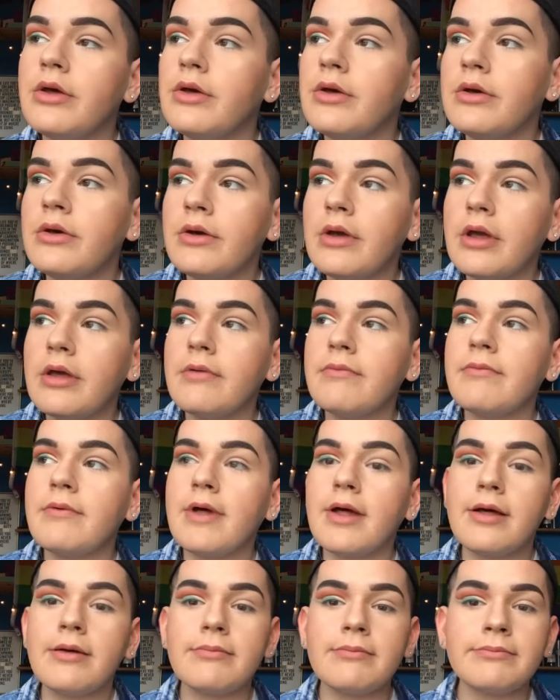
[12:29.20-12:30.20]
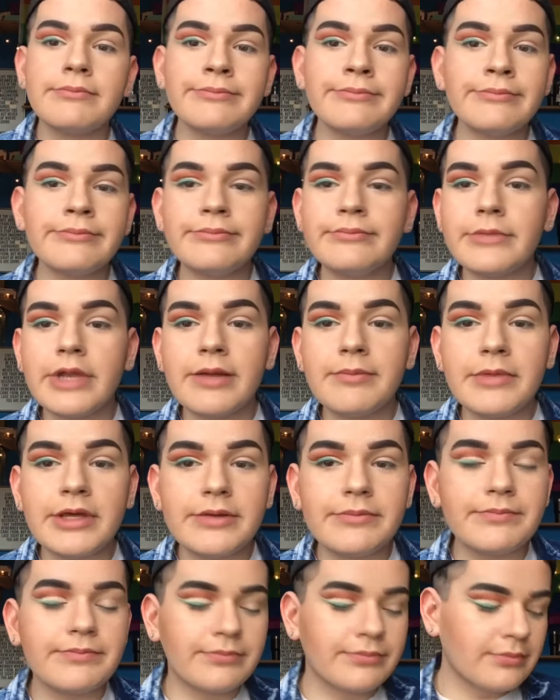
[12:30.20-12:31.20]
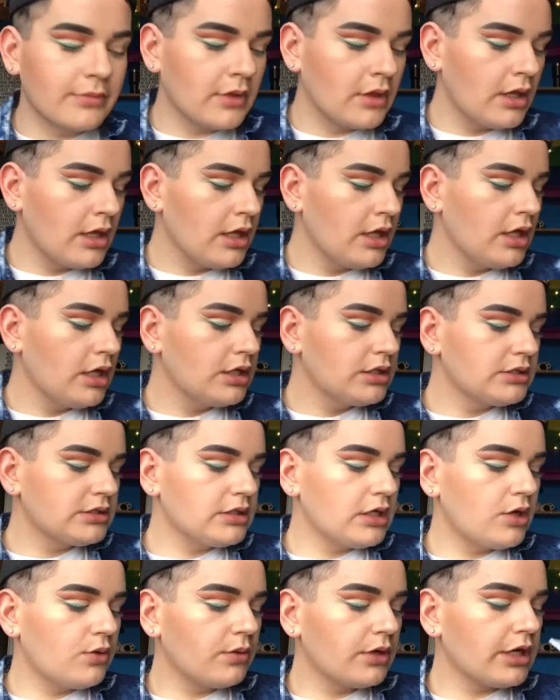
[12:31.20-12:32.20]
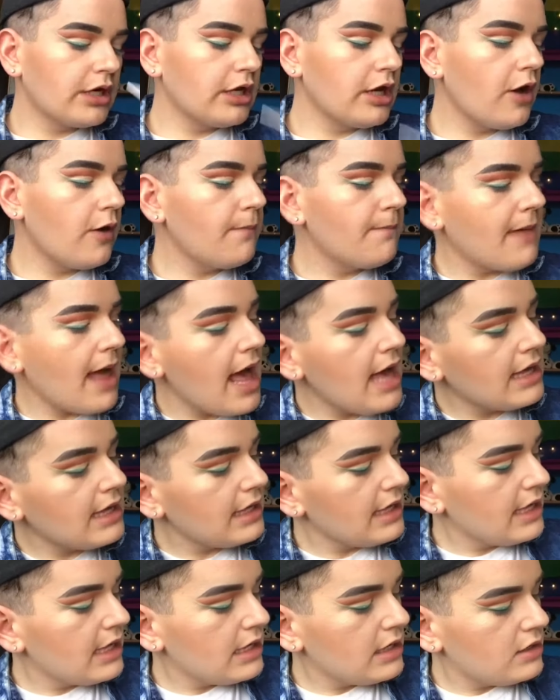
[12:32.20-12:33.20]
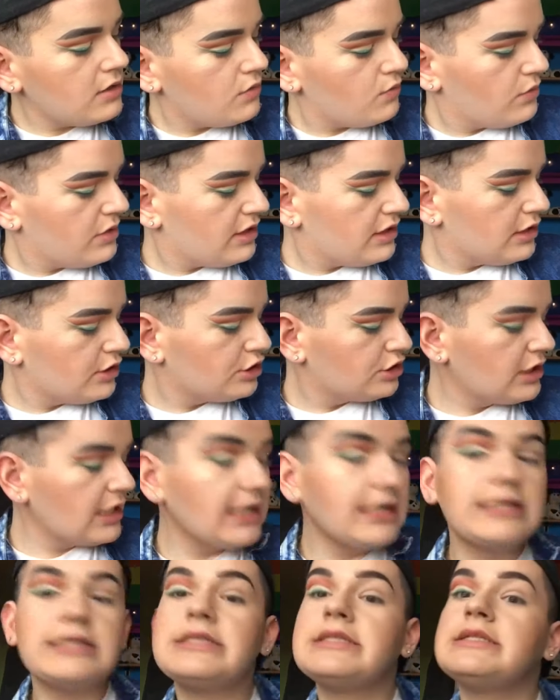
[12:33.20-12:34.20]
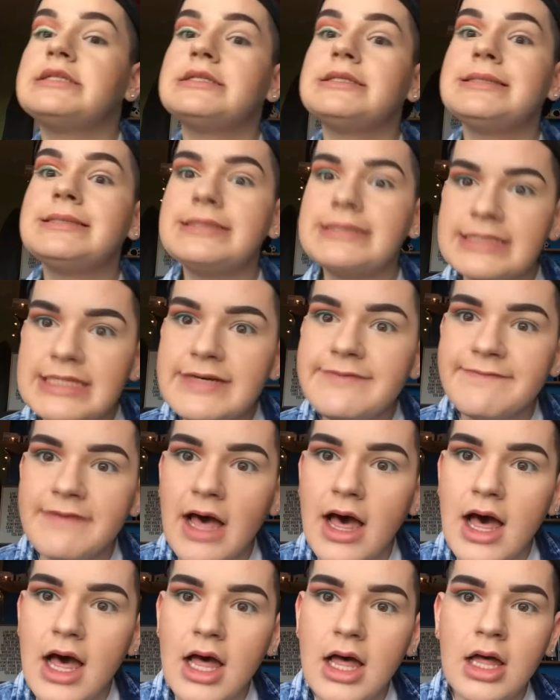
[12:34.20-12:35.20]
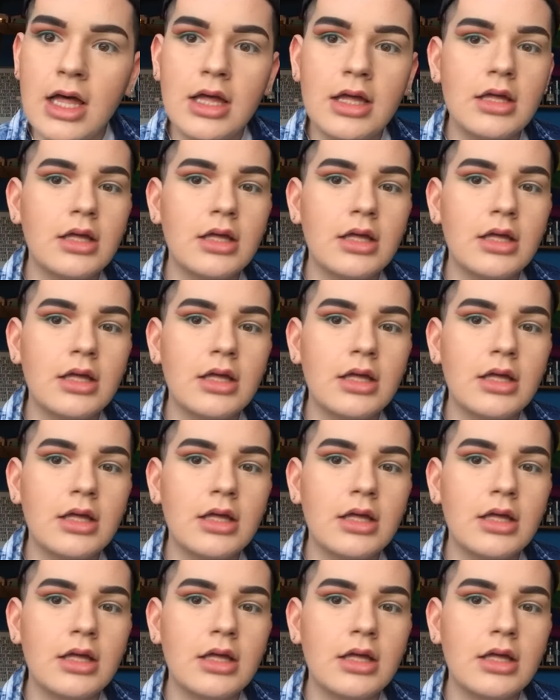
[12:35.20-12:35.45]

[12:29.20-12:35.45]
okay, but, not me. So we're gonna go back in with the shade Diva.